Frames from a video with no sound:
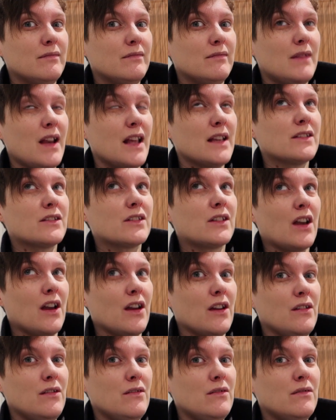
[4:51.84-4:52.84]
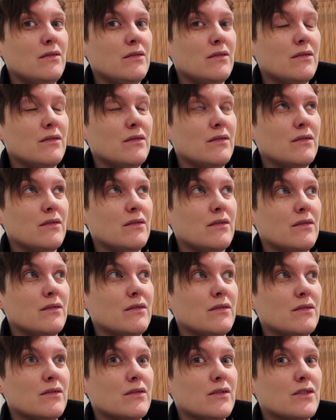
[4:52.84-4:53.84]
Let's go
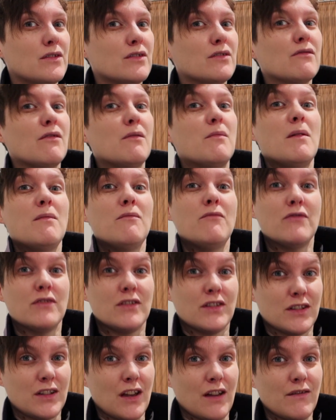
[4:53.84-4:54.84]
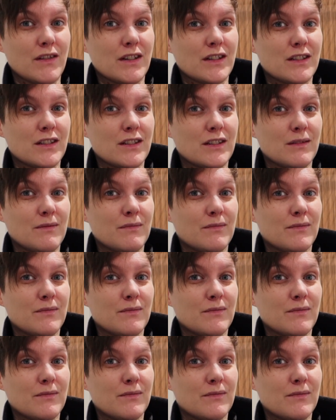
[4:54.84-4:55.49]
to Remembrance Service.